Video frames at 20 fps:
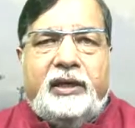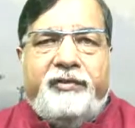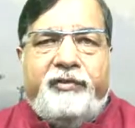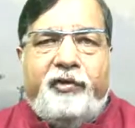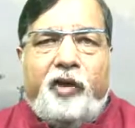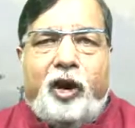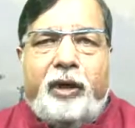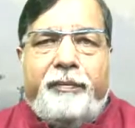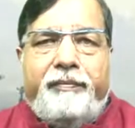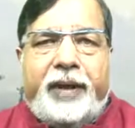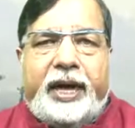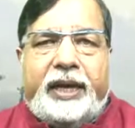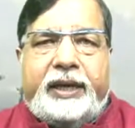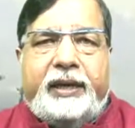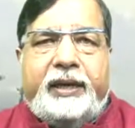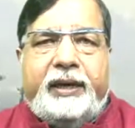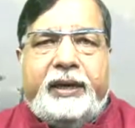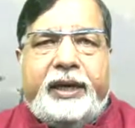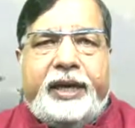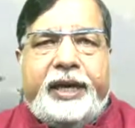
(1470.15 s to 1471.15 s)
for
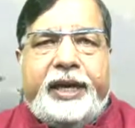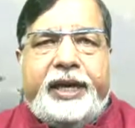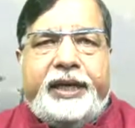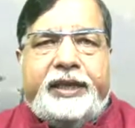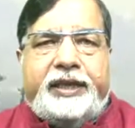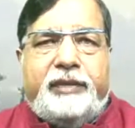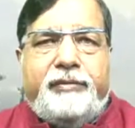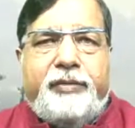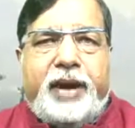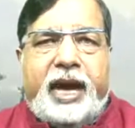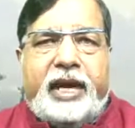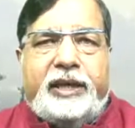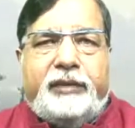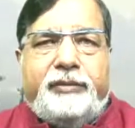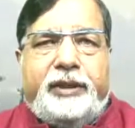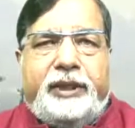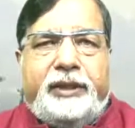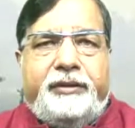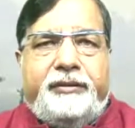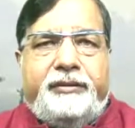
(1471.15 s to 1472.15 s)
better irrigation
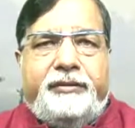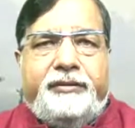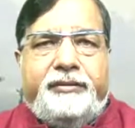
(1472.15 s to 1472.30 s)
management.